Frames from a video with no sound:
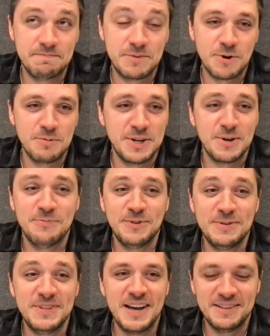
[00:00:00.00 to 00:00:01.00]
probably,
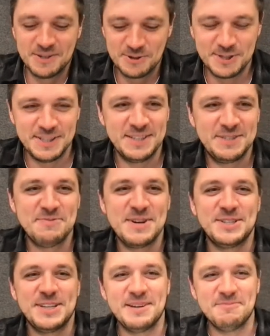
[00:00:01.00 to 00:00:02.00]
hopefully, not going to take too
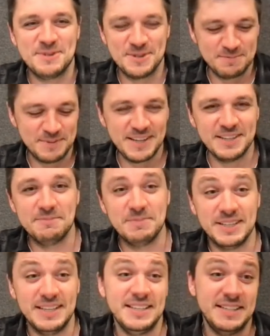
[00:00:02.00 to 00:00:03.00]
much time to explain it,
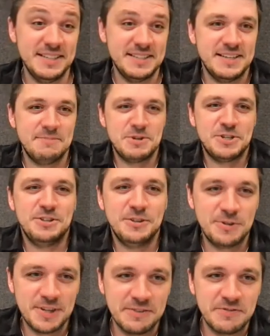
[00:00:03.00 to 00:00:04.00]
but it is a machine
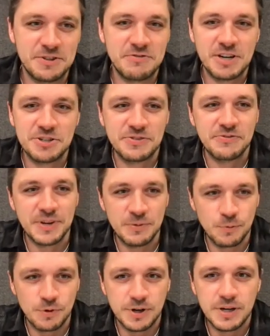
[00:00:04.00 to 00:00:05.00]
learning infrastructure
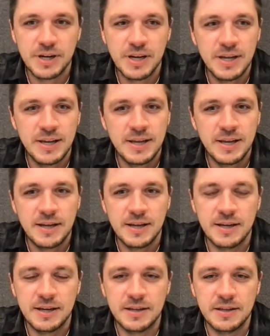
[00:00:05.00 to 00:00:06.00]
framework
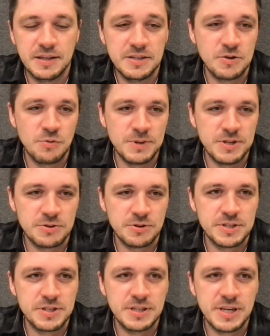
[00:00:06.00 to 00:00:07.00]
uh, that is open
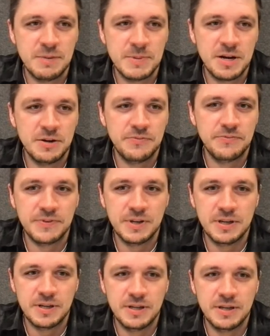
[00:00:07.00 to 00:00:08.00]
source. It came out of,
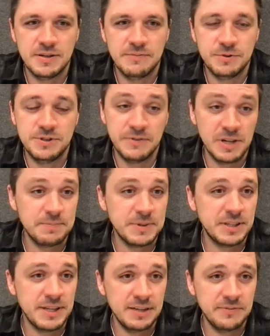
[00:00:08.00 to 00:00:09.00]
uh, was developed
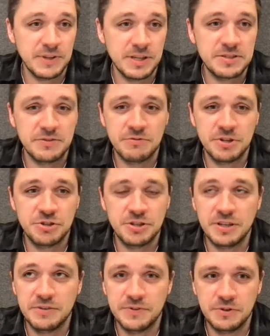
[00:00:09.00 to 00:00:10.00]
at Netflix
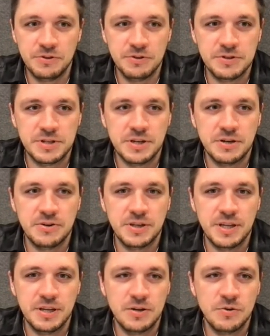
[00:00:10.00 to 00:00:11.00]
originally a few years ago
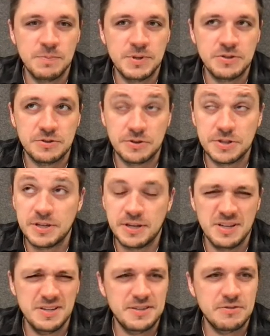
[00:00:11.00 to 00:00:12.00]
and then open sourced, I
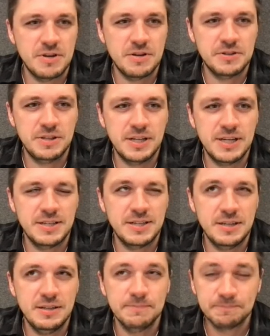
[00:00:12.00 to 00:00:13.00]
think, in
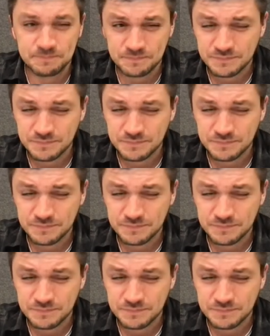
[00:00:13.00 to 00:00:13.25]
2019.